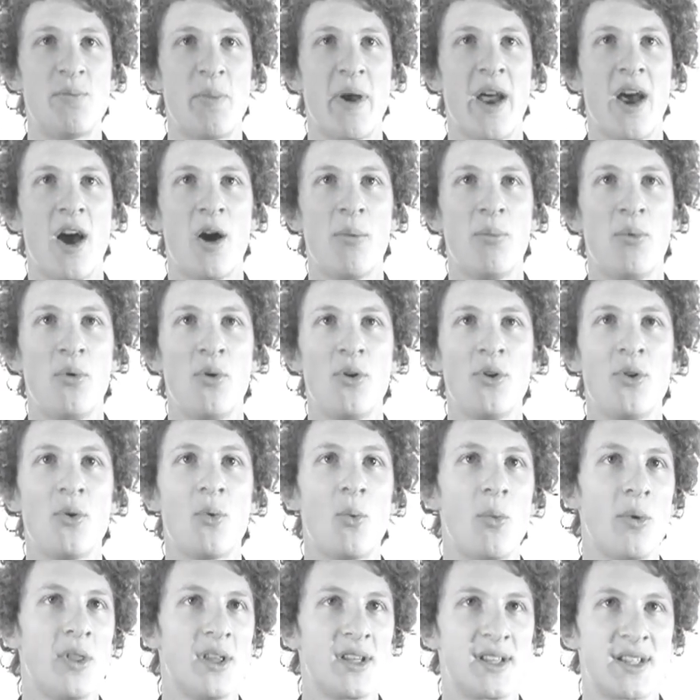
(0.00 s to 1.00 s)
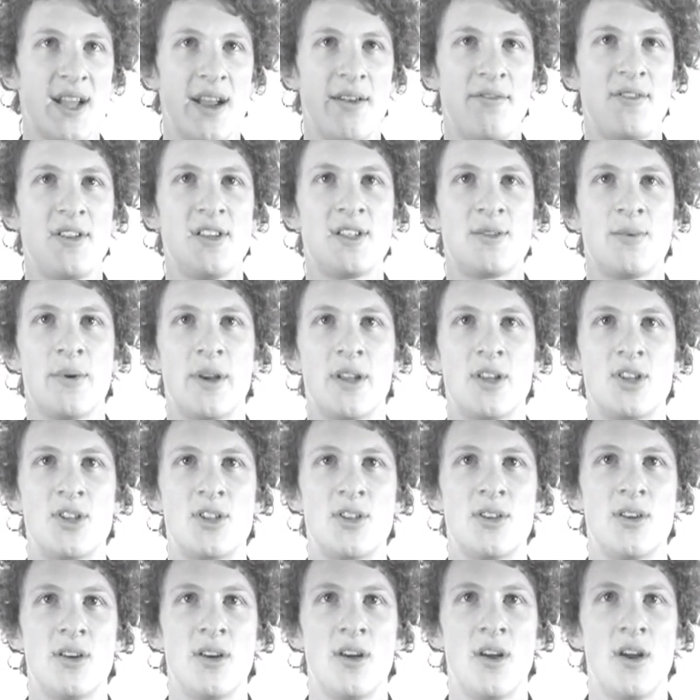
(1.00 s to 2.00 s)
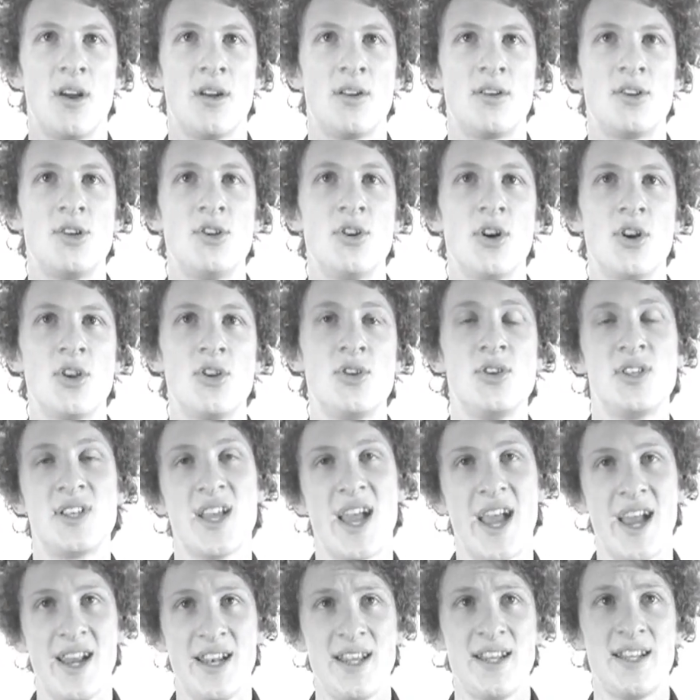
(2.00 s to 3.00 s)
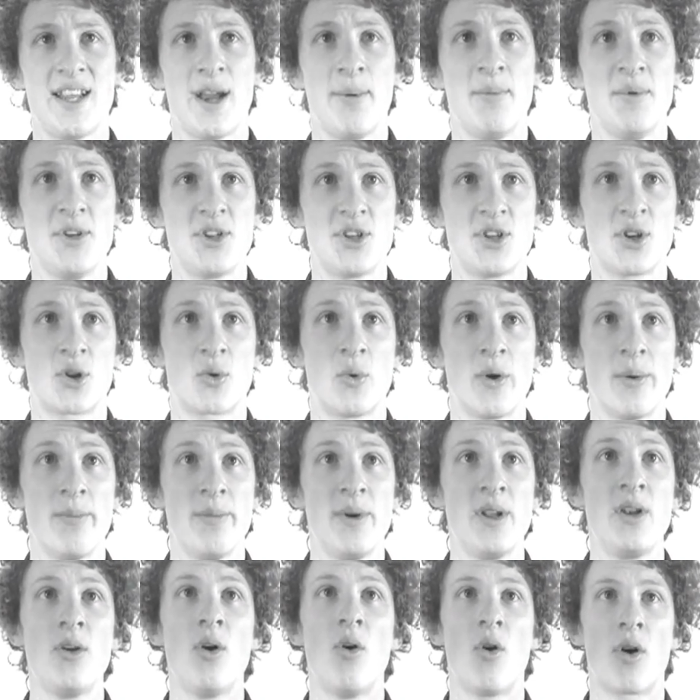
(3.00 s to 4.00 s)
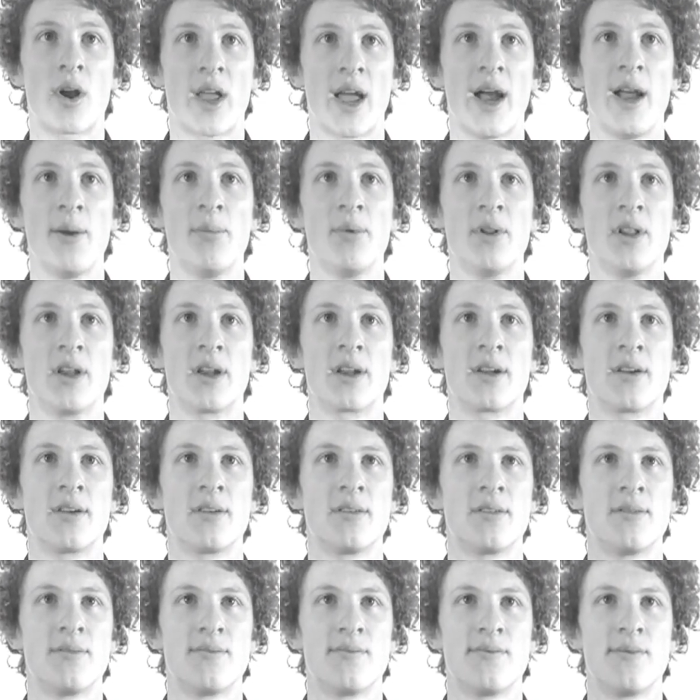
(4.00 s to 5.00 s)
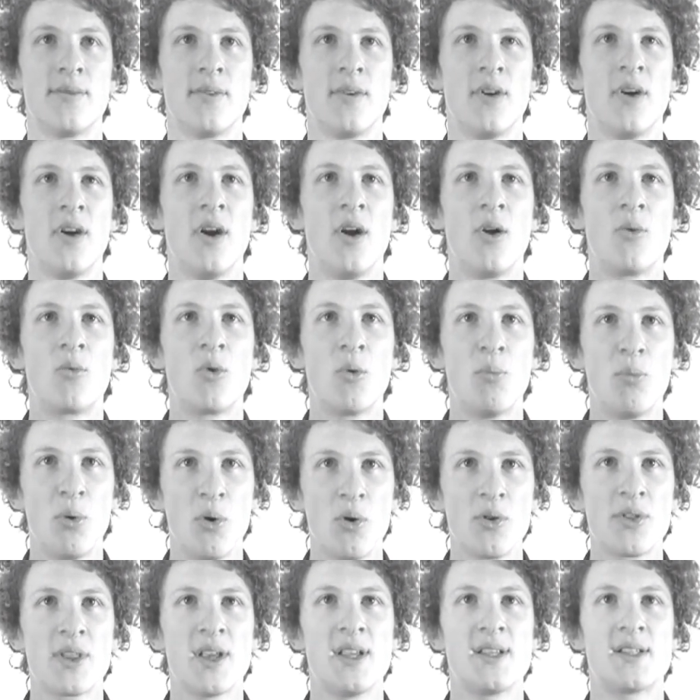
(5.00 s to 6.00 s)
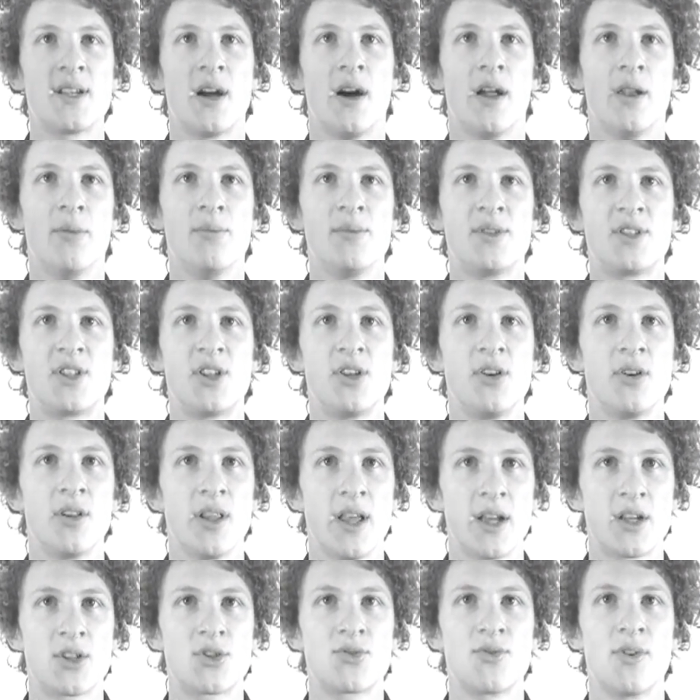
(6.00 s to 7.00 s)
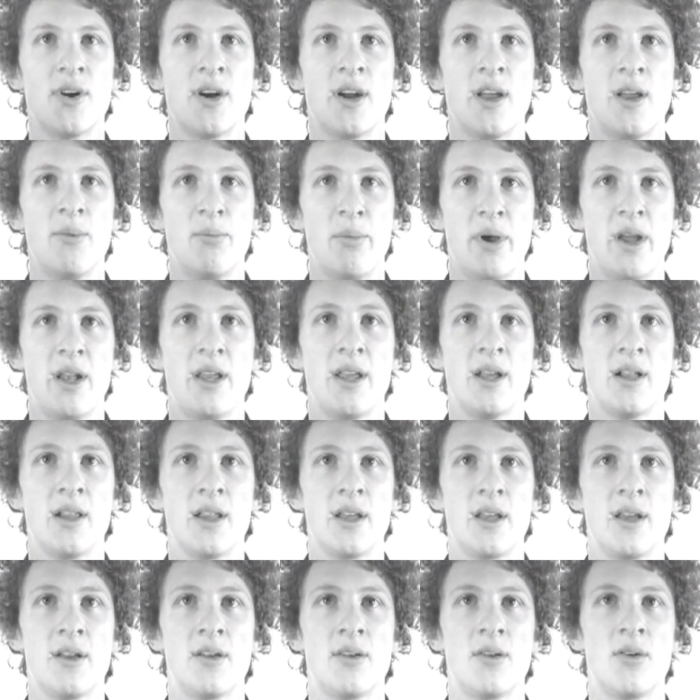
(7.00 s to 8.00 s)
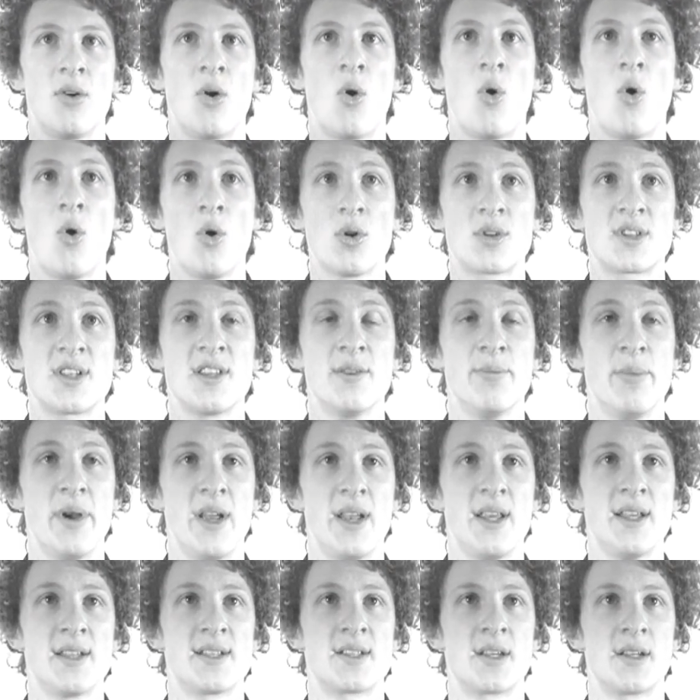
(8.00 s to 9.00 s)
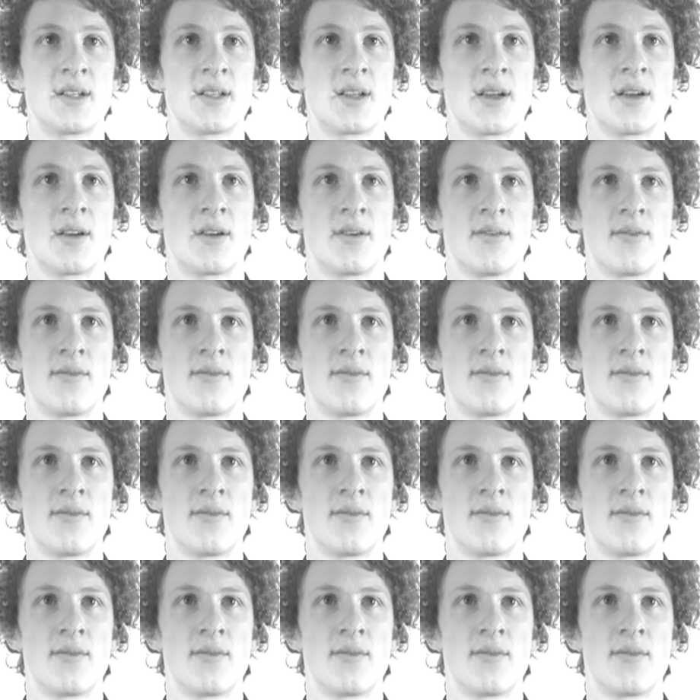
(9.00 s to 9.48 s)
a power board with a safety switch. Do not use any damaged equipment or cabling. Report these items to your lecturer immediately or to the media centre.